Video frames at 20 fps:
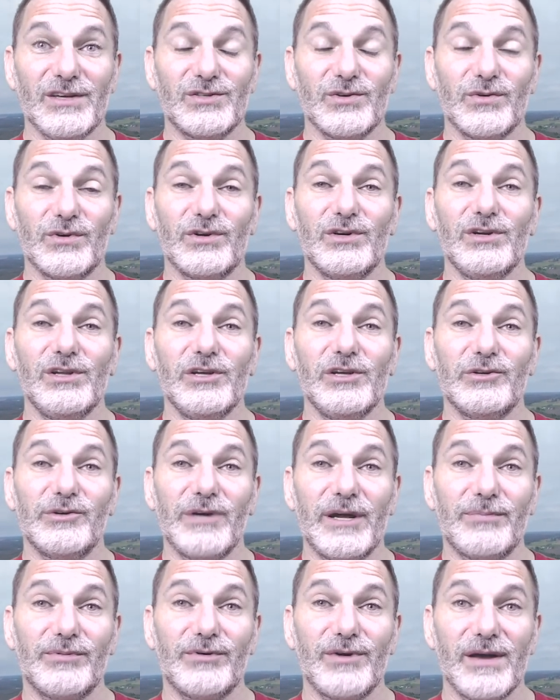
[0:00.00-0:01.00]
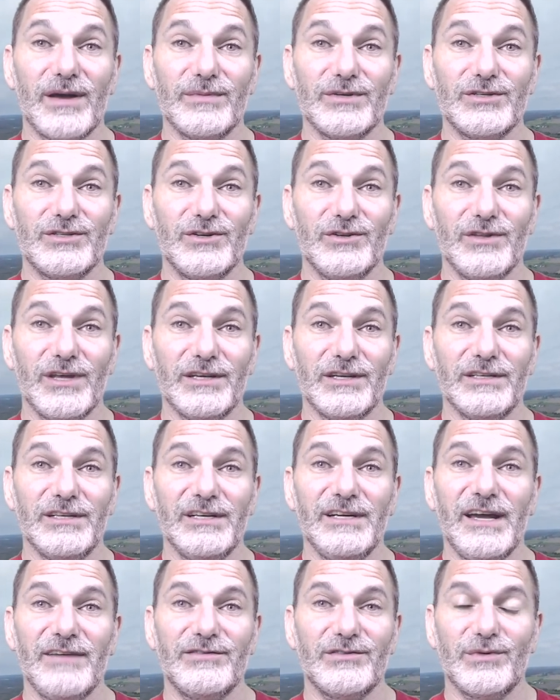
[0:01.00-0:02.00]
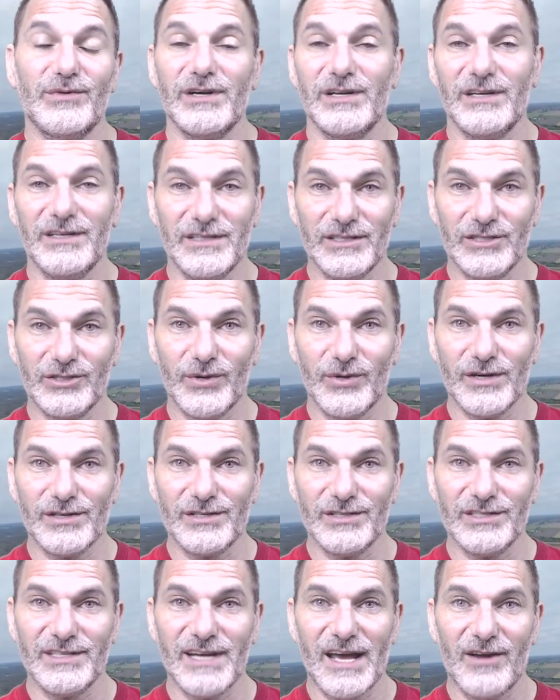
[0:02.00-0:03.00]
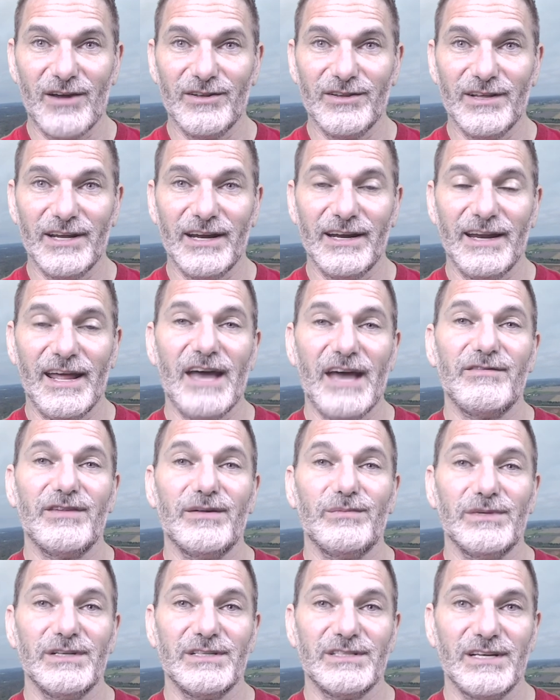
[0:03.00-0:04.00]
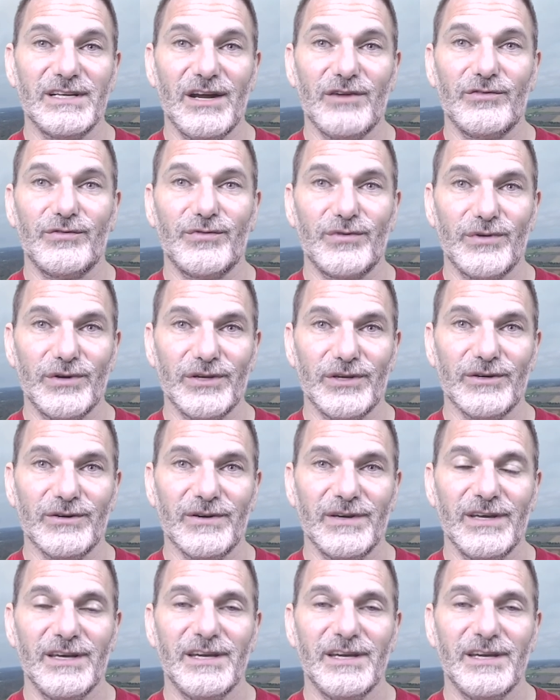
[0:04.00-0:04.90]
so earlier I promised you that you didn't have to write any of these questions down and that I'd have them listed out for you.